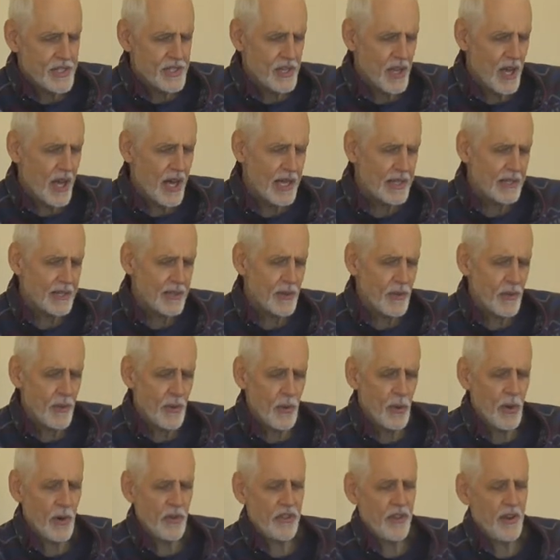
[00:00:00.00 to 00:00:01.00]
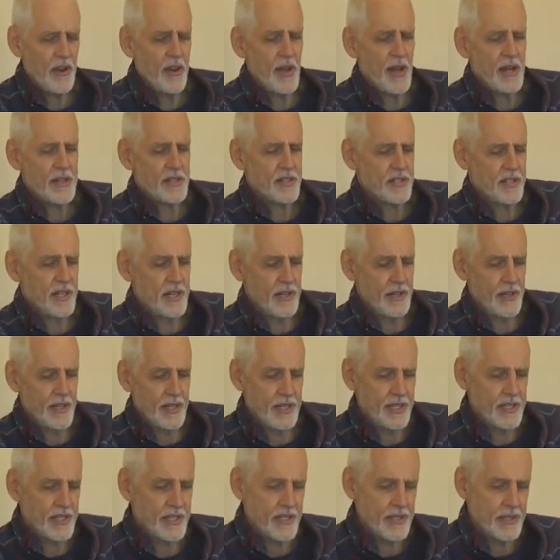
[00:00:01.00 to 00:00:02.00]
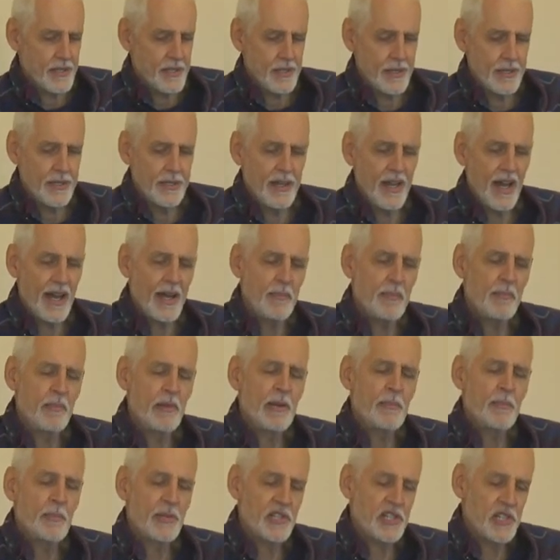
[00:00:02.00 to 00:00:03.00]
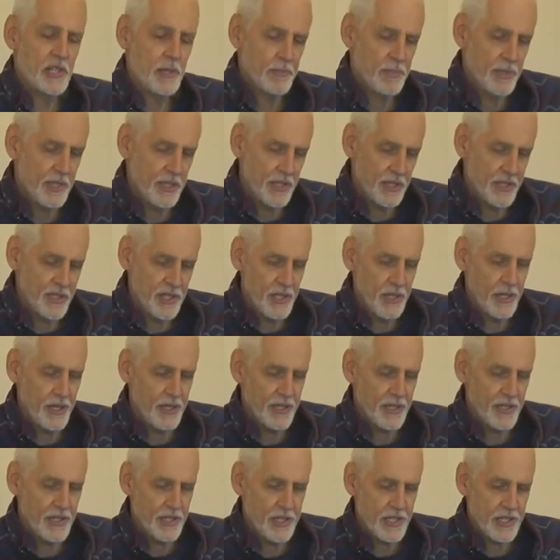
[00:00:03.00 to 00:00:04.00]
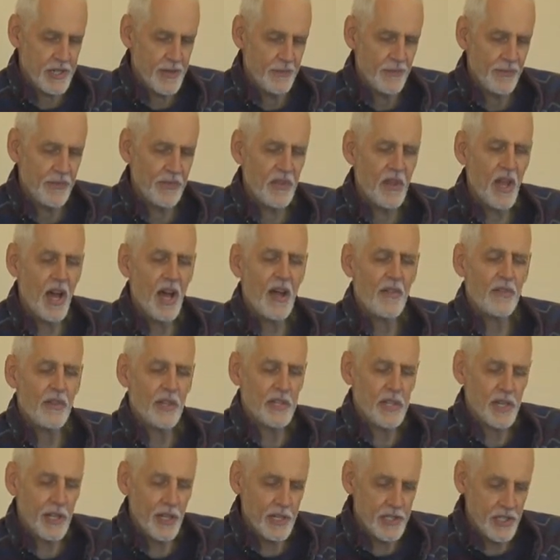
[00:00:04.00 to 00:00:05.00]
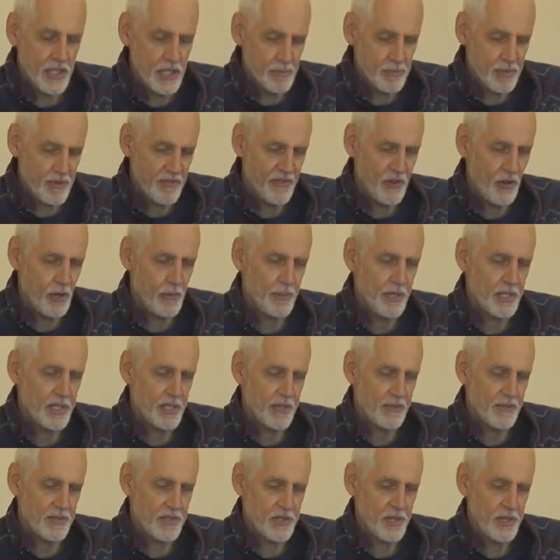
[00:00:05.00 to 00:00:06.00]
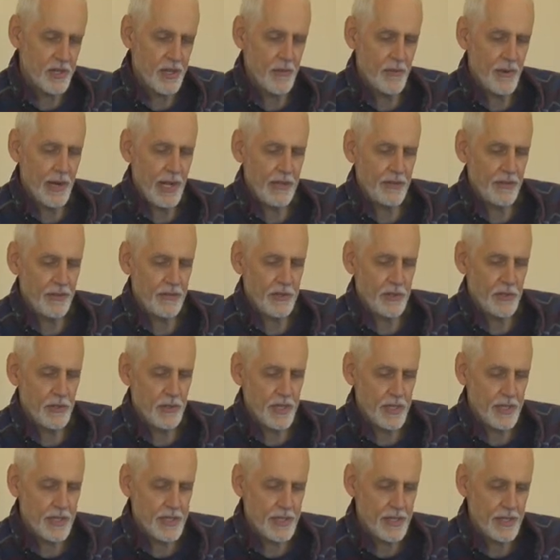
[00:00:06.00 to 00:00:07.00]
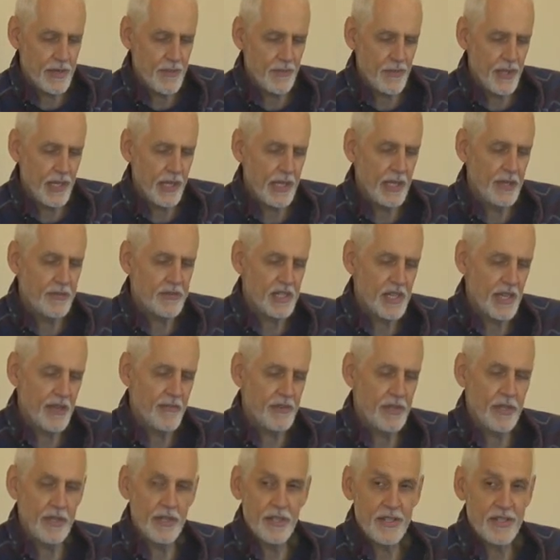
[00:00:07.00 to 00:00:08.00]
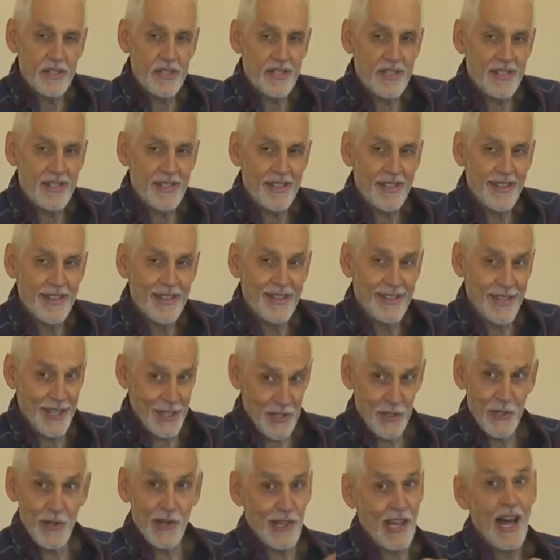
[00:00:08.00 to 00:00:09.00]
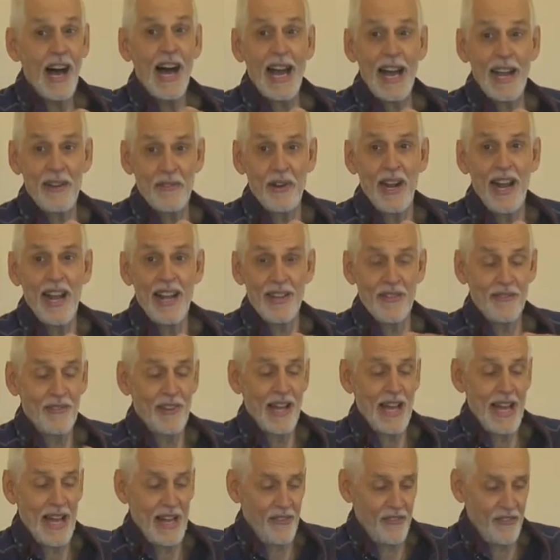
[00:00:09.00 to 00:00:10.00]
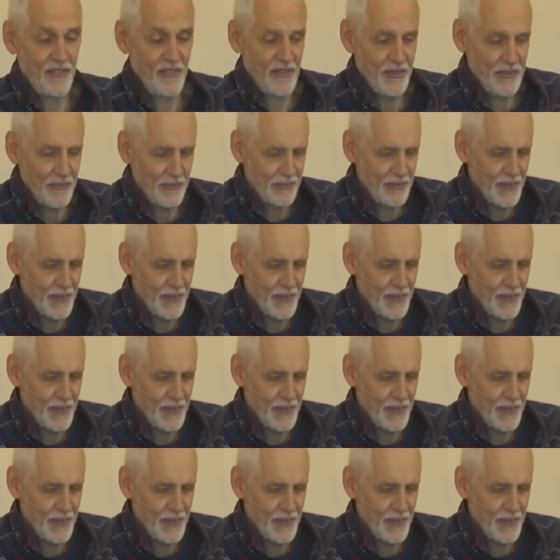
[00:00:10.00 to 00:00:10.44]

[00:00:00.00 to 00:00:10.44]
not orthodox theories, not membership in the church, not the diligent performance of certain round of duties that gives evidence that you're alive, right, of life.